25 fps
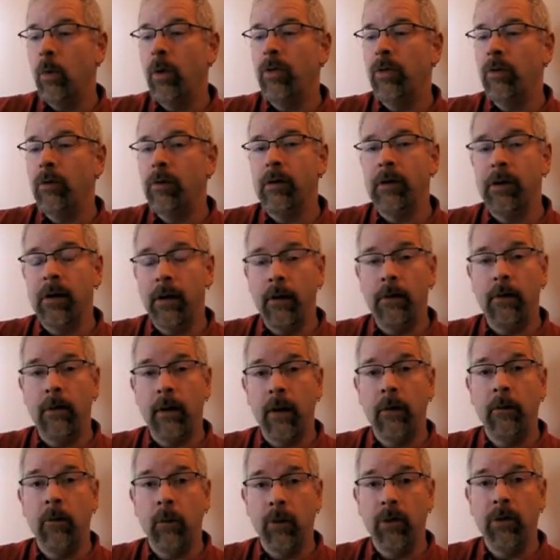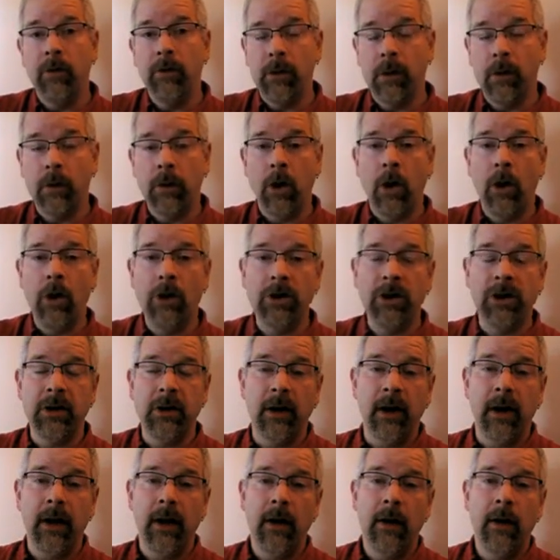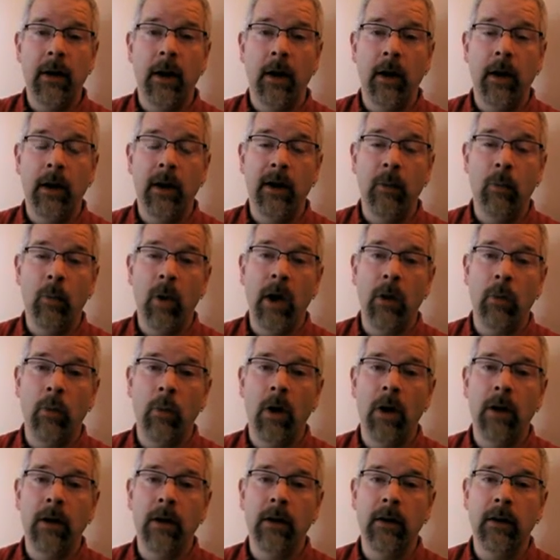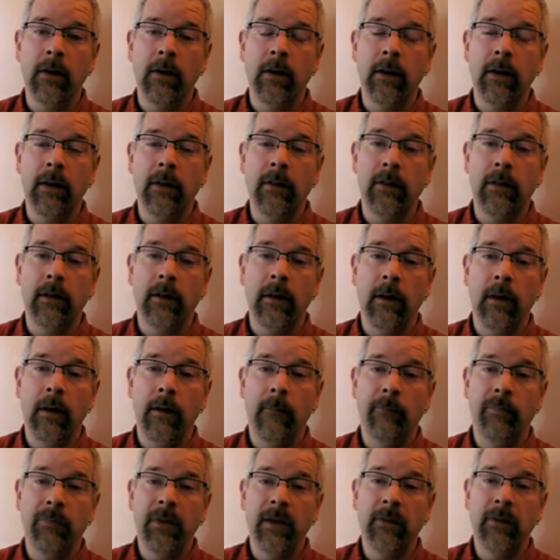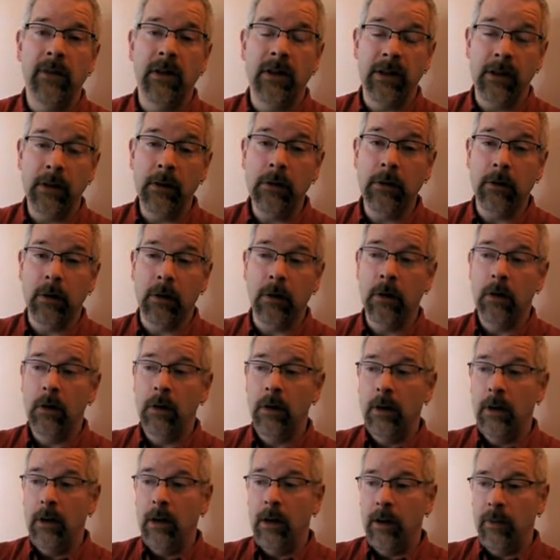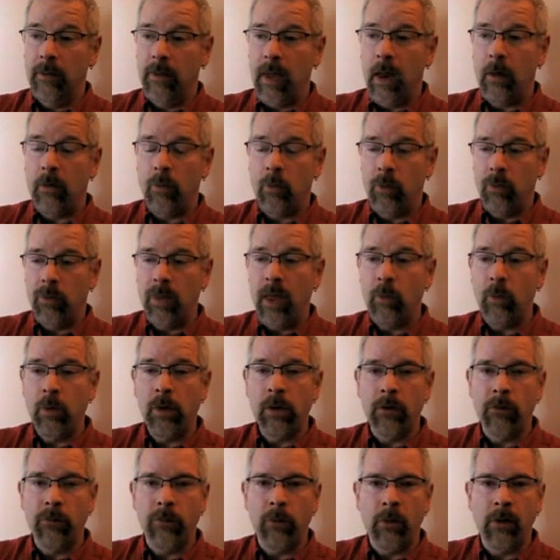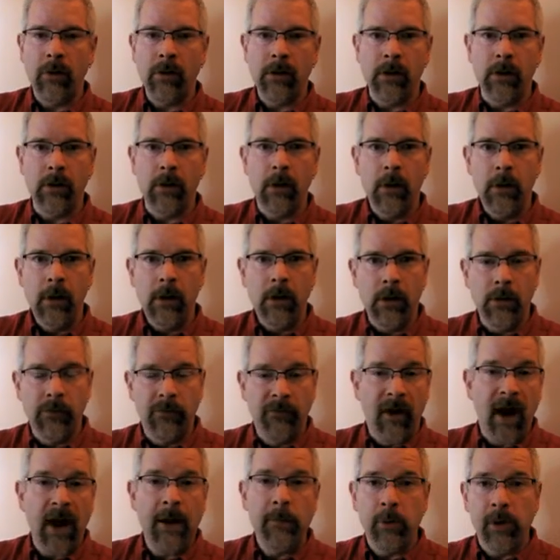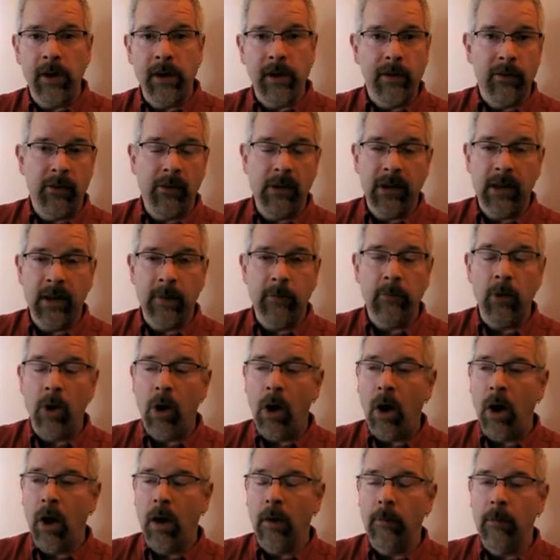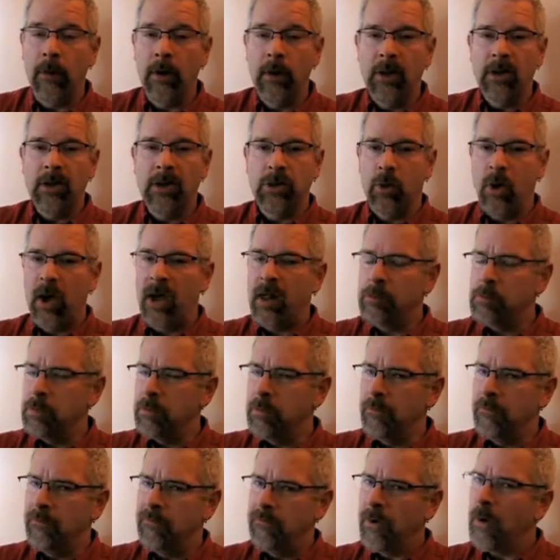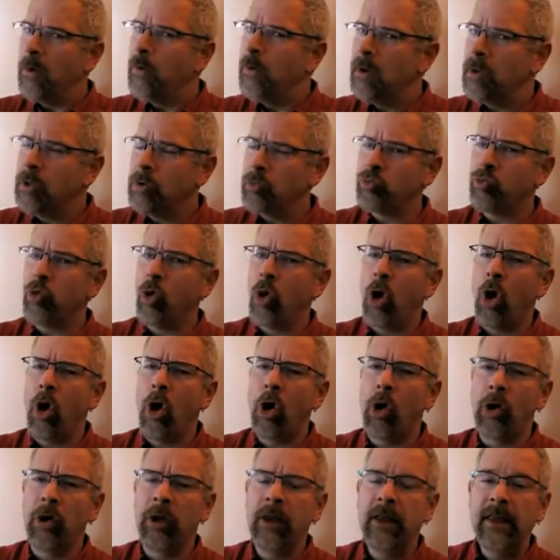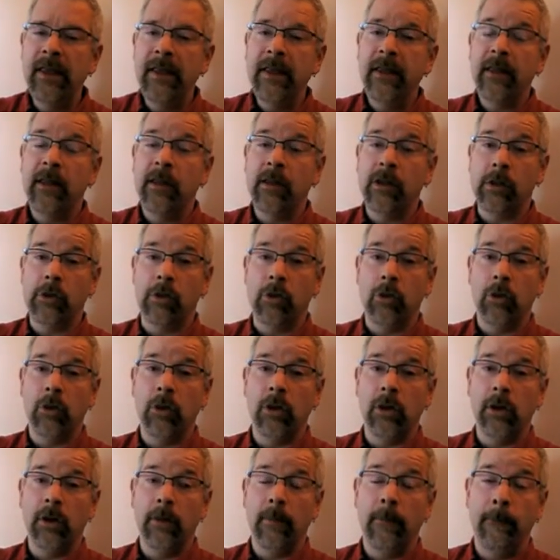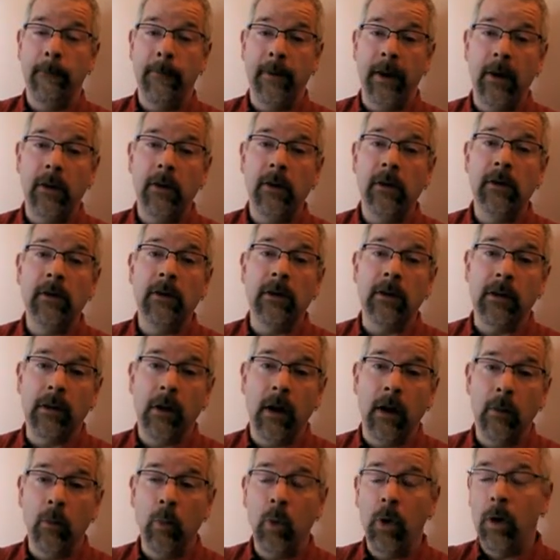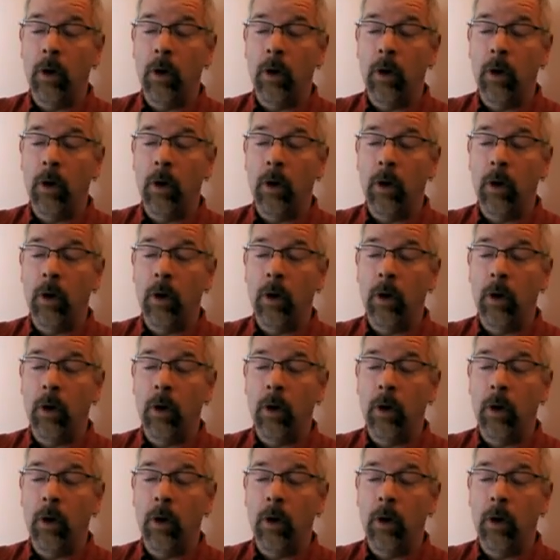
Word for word: when there's a when there's a large uh, and wet rug in in the um, in the cylinder, and that that radial force is is vibrating at the same time. So it has to be a very strong and sturdy bearing design.